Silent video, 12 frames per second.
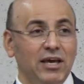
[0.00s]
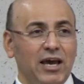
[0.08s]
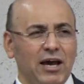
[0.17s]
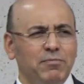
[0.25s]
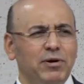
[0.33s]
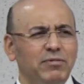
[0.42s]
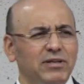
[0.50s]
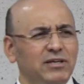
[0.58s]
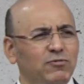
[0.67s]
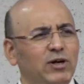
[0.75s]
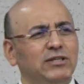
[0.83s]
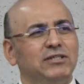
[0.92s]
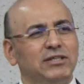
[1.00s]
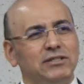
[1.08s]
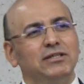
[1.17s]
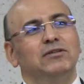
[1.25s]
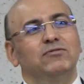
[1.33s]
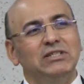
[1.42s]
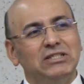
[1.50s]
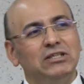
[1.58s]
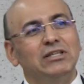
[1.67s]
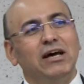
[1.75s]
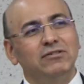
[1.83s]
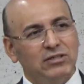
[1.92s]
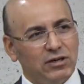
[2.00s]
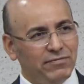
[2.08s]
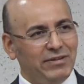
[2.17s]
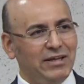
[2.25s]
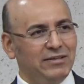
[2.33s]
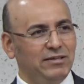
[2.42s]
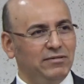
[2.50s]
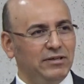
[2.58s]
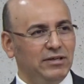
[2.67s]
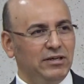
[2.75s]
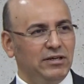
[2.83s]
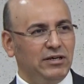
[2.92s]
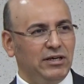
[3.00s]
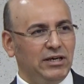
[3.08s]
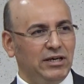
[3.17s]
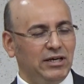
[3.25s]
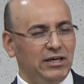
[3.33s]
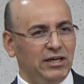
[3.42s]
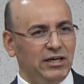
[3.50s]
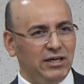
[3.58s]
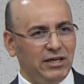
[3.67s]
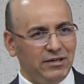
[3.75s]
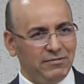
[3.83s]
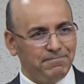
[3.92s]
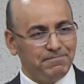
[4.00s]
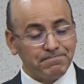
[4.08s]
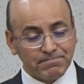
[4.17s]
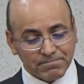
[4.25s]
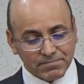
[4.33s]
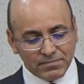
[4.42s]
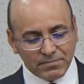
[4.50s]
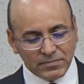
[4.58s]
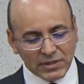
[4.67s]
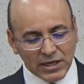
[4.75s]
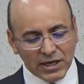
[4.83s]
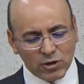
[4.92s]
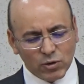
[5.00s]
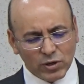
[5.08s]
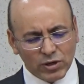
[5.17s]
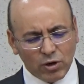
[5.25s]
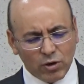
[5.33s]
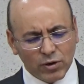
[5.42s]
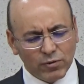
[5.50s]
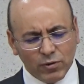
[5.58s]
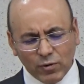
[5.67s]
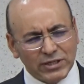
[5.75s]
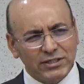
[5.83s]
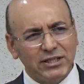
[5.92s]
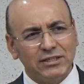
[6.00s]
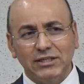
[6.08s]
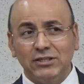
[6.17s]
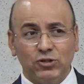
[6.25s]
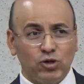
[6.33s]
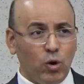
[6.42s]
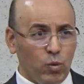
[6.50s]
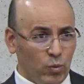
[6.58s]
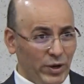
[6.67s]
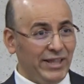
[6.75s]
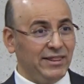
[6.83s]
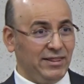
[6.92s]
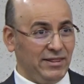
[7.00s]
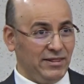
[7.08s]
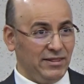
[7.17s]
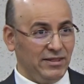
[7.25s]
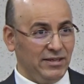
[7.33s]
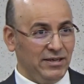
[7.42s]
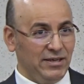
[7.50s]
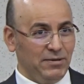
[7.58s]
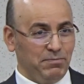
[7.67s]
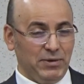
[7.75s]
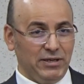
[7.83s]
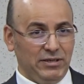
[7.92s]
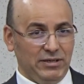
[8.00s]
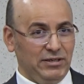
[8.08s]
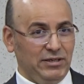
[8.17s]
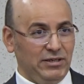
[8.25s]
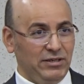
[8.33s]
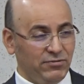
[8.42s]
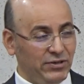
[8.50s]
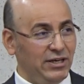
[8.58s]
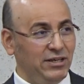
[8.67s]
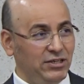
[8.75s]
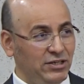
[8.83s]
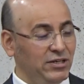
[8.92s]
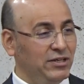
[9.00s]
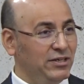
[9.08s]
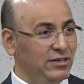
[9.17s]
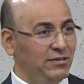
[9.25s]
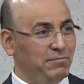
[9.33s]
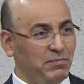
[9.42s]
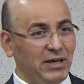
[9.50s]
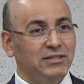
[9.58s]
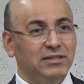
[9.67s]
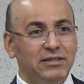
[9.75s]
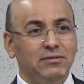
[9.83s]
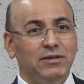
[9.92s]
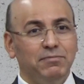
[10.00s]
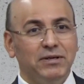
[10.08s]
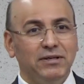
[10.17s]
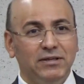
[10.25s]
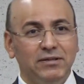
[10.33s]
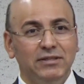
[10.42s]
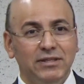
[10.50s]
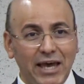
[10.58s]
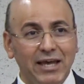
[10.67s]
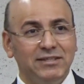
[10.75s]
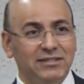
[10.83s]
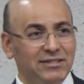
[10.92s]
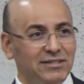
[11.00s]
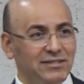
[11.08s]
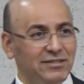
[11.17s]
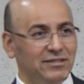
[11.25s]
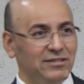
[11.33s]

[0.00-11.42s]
And probably it was just a resonance of that uh, eh, earthquake or it was just a strong wind. But it really makes the building dance.